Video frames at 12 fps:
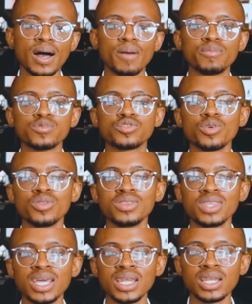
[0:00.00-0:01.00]
Um, so
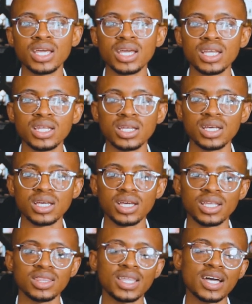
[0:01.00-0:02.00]
then, in
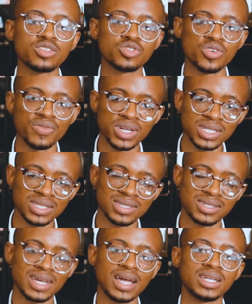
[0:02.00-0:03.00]
in that sort of
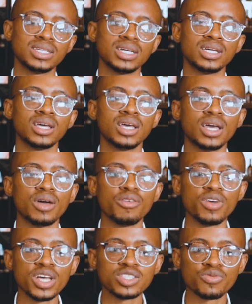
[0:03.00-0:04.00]
understanding,
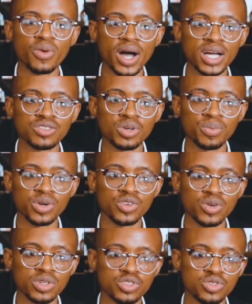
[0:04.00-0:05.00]
it's for
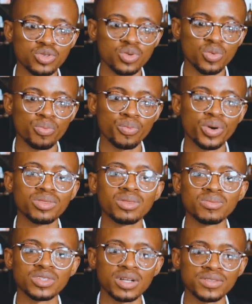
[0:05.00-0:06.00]
entrepreneurs to put
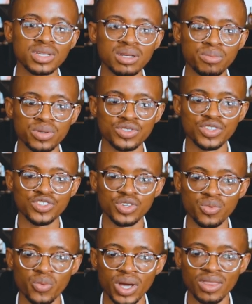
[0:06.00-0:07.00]
themselves in a
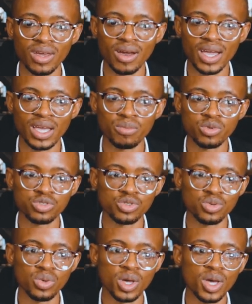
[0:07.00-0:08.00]
position where they are able
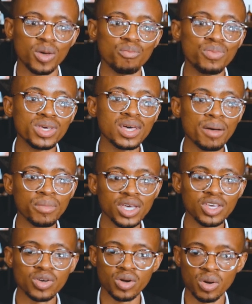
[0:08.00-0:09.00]
to become
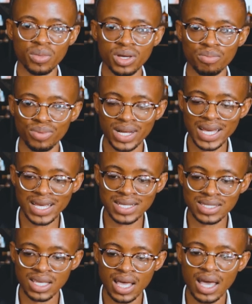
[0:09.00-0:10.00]
economic
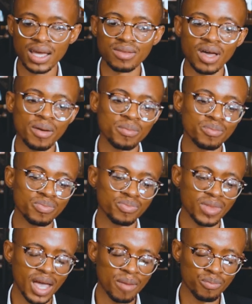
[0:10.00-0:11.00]
players. Mm. Um,
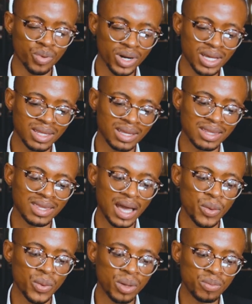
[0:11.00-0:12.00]
I'm putting it in
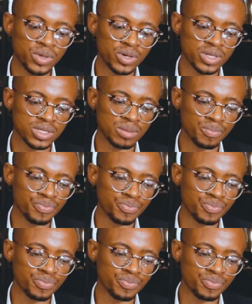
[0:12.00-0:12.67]
that way because